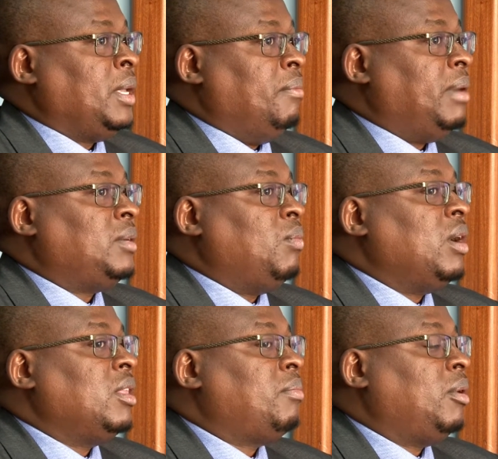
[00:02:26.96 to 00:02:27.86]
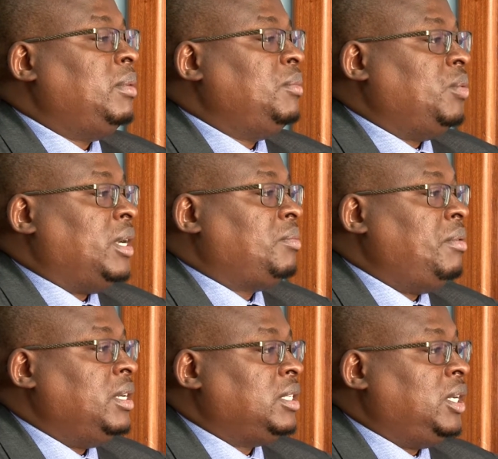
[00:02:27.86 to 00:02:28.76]
But one of the problems we're
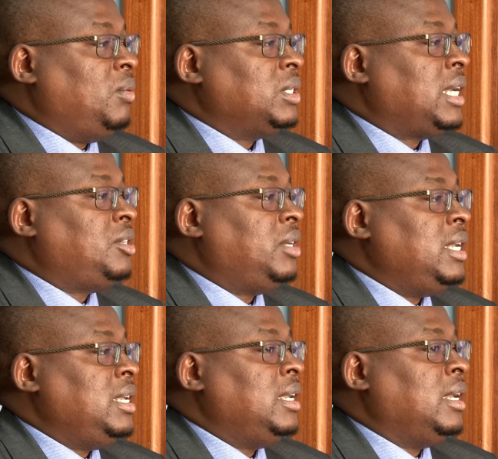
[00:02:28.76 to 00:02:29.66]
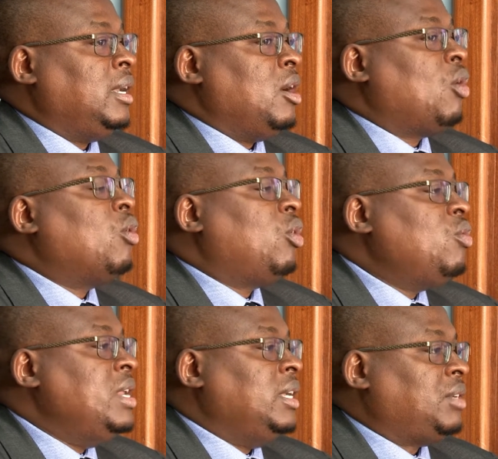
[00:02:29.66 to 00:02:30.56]
experiencing was actually
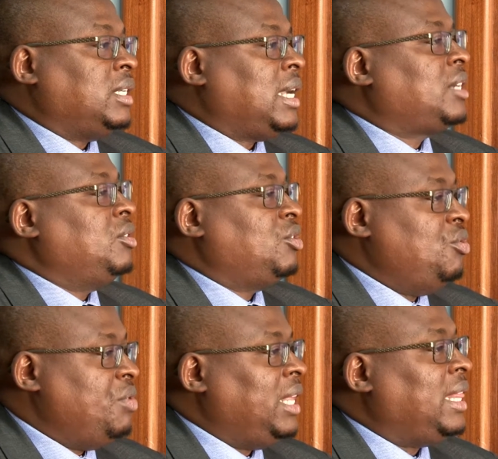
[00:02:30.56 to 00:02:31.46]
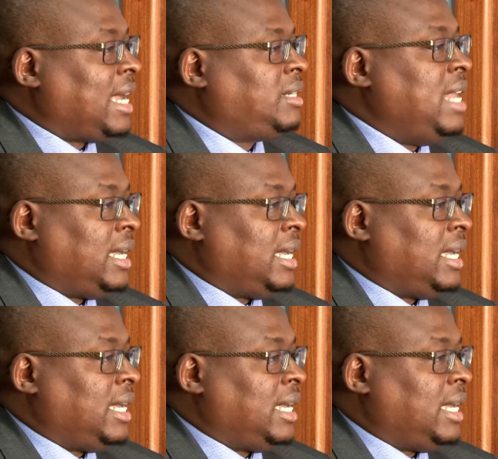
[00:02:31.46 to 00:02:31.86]
concluding transactions during that